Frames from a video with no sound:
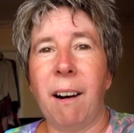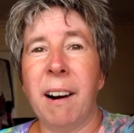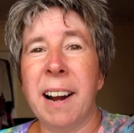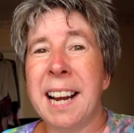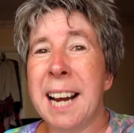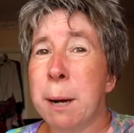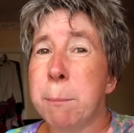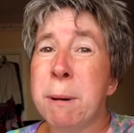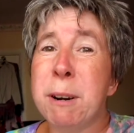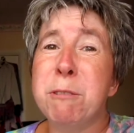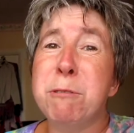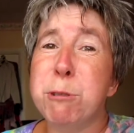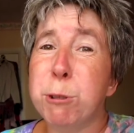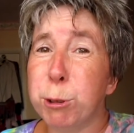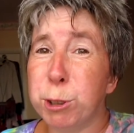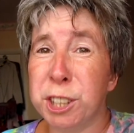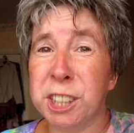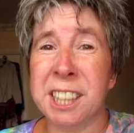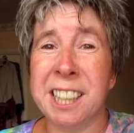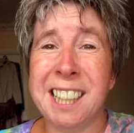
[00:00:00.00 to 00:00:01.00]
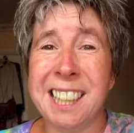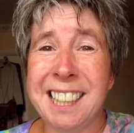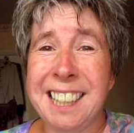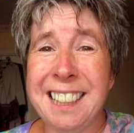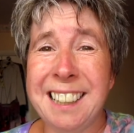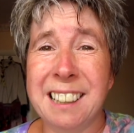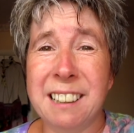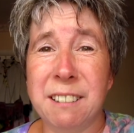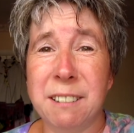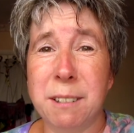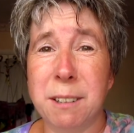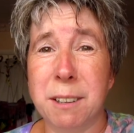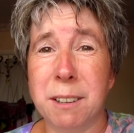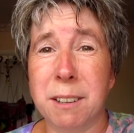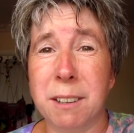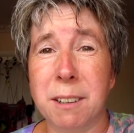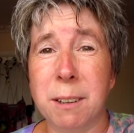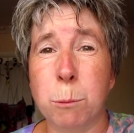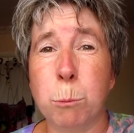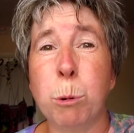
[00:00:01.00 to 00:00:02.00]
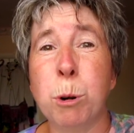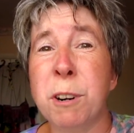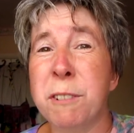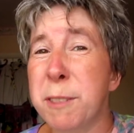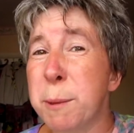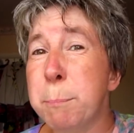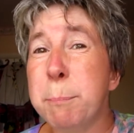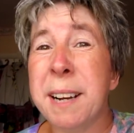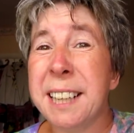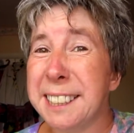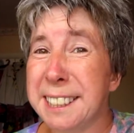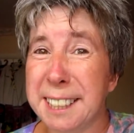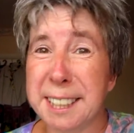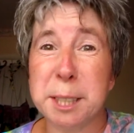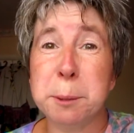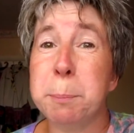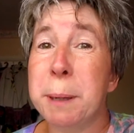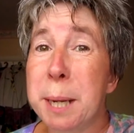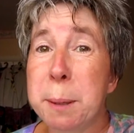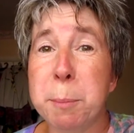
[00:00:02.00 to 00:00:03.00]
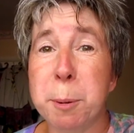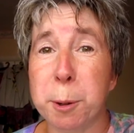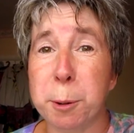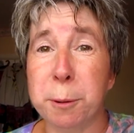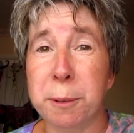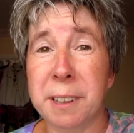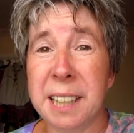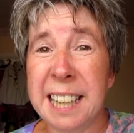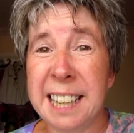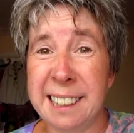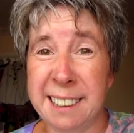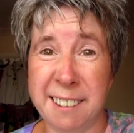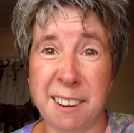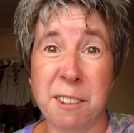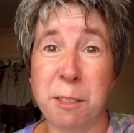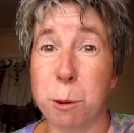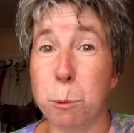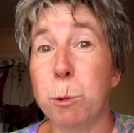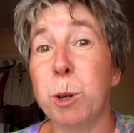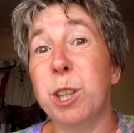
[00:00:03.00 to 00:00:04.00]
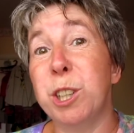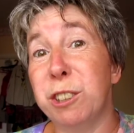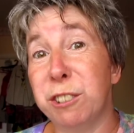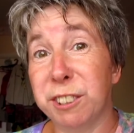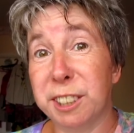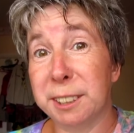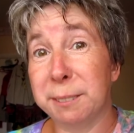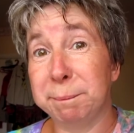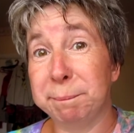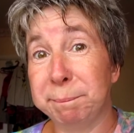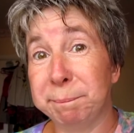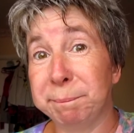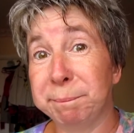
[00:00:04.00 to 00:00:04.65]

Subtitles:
I am, unfortunately, one of the messiest people in the world.